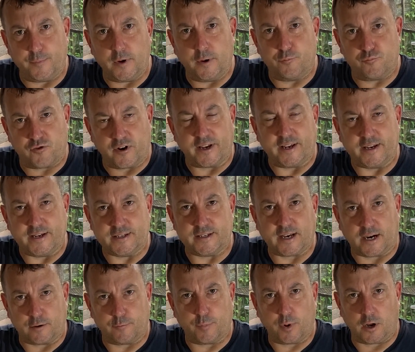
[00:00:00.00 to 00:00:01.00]
breaking
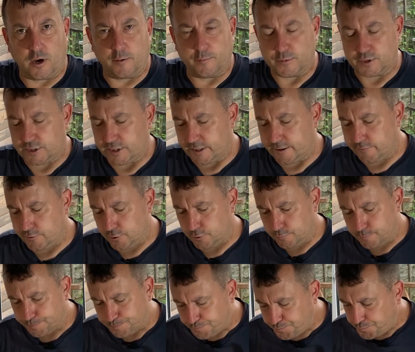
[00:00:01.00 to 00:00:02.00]
down plant material.
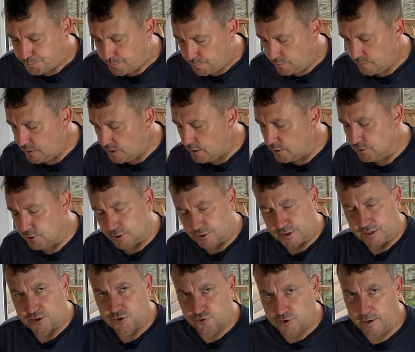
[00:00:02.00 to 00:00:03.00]
So it's
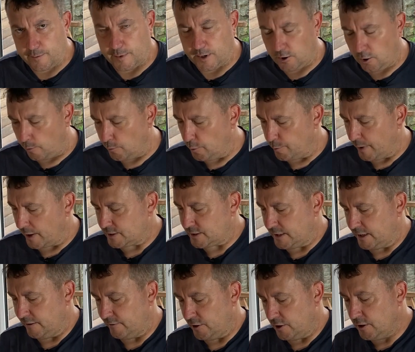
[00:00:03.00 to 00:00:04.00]
an extremely common
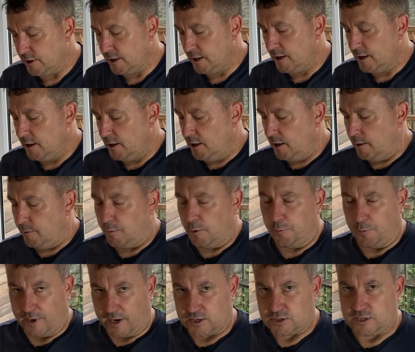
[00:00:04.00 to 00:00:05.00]
bacteria. When
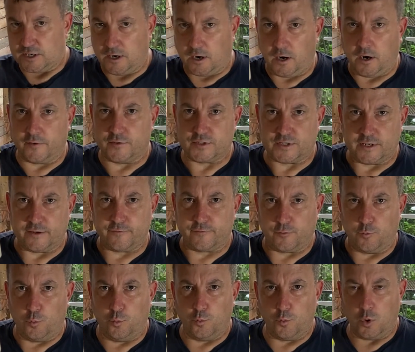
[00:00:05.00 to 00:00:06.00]
we actually harvest it
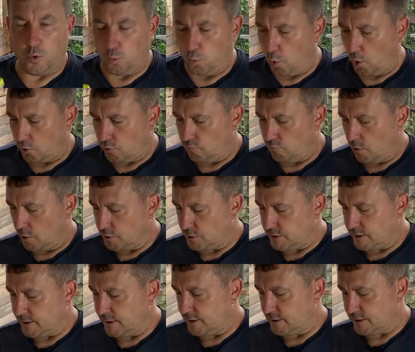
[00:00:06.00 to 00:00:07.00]
from white rice,
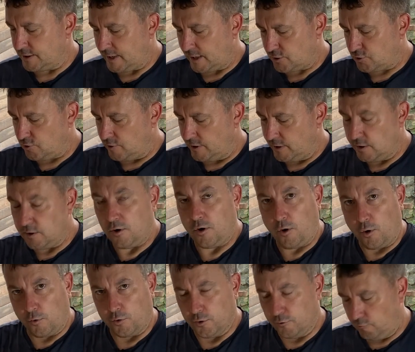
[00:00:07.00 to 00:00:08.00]
it's naturally
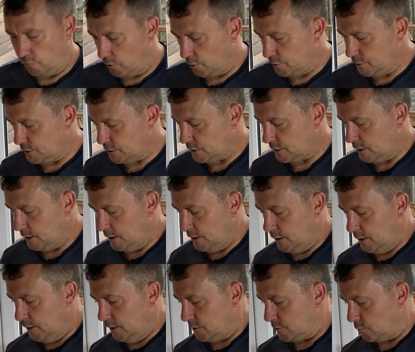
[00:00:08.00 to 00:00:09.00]
on the rice.
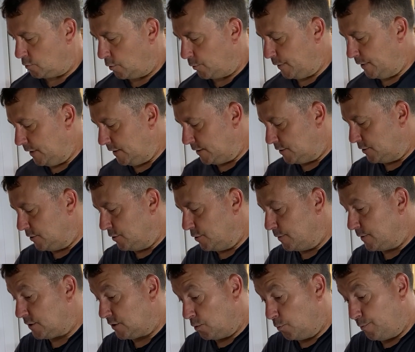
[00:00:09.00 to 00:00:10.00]
So what we need to do
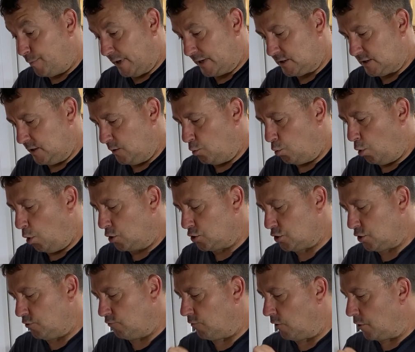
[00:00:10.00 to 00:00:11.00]
is to basically
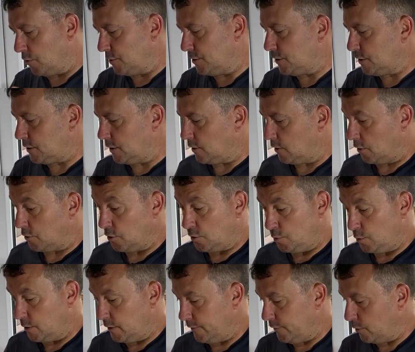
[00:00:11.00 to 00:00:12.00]
wash the rice like you
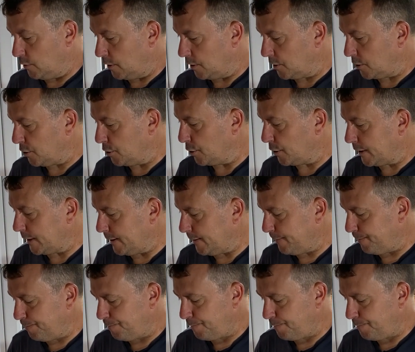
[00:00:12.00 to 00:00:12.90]
would if you're going to cook it,